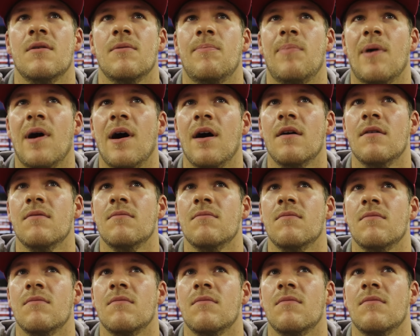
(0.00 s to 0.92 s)
But
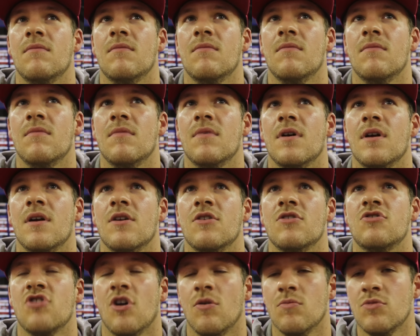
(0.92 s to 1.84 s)

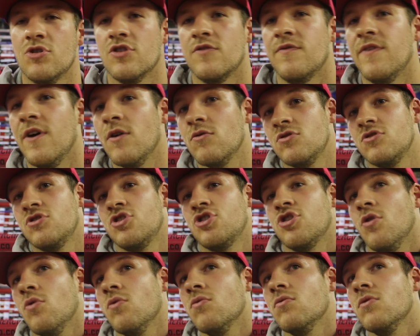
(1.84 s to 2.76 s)
Tom just fell
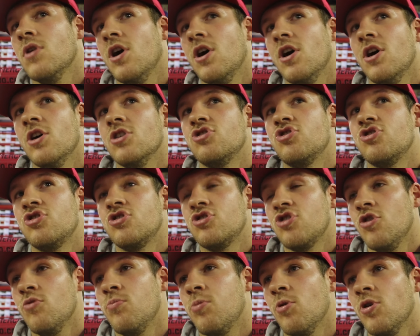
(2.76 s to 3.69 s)
short,
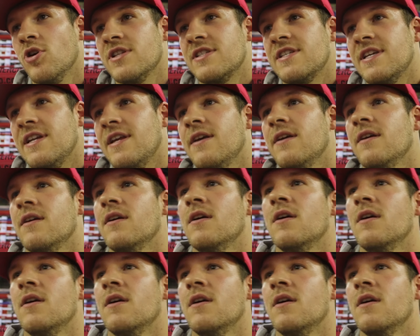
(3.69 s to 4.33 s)
2 points in it.